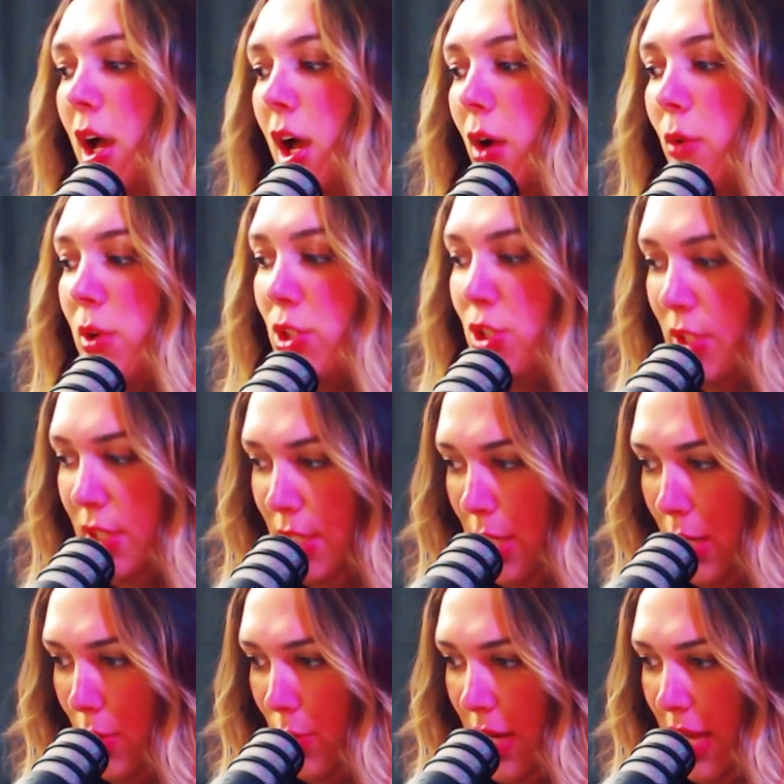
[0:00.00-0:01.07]
originally
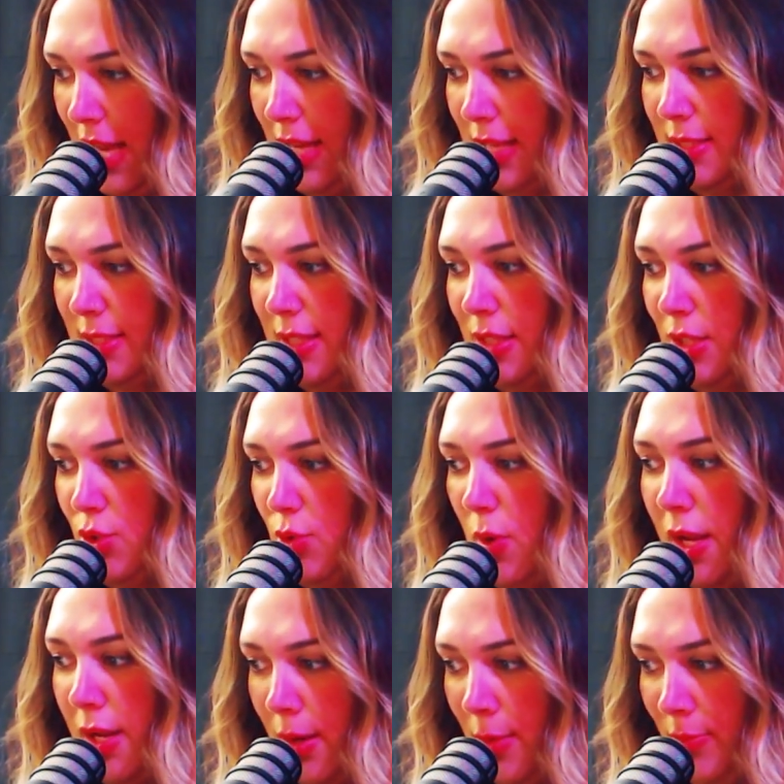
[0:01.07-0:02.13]
known as The
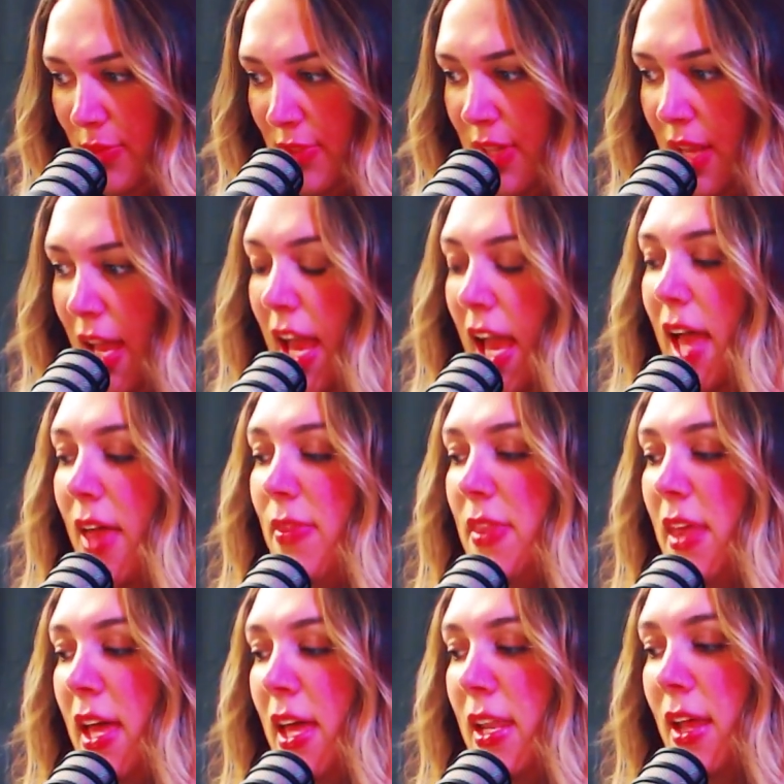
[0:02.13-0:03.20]
Triumphs, and
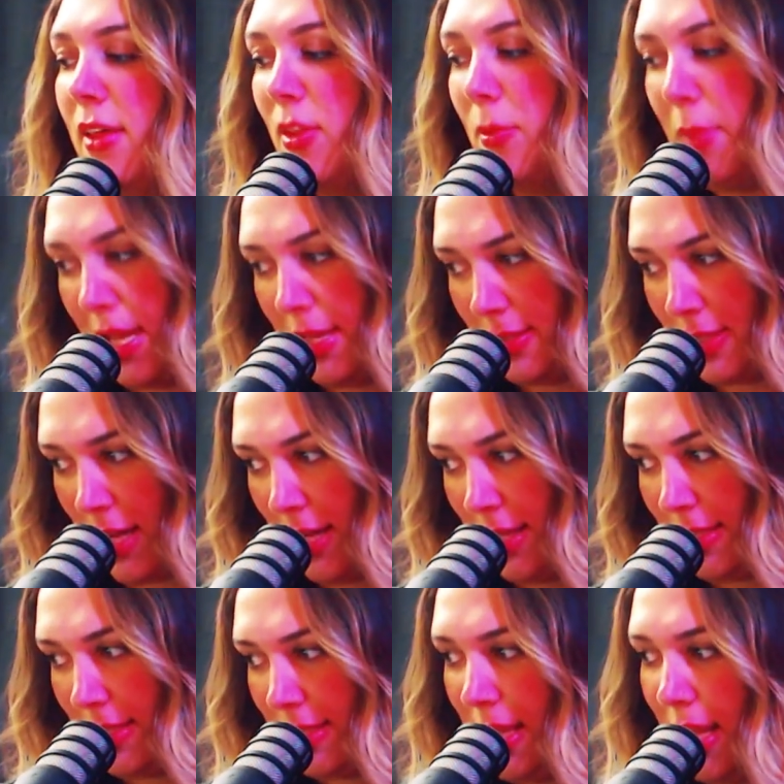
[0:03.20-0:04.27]
then The
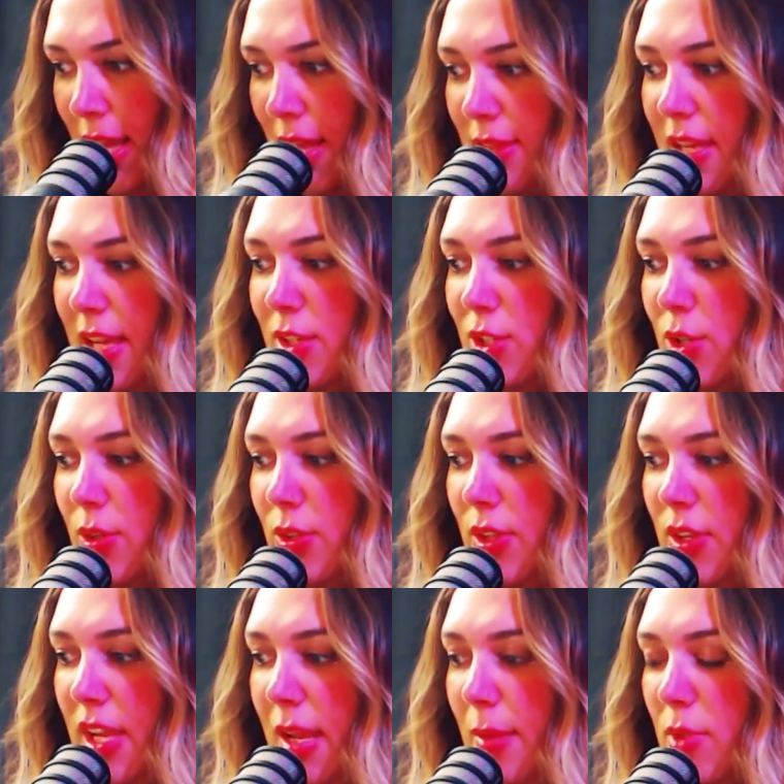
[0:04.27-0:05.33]
Mascots. They took the name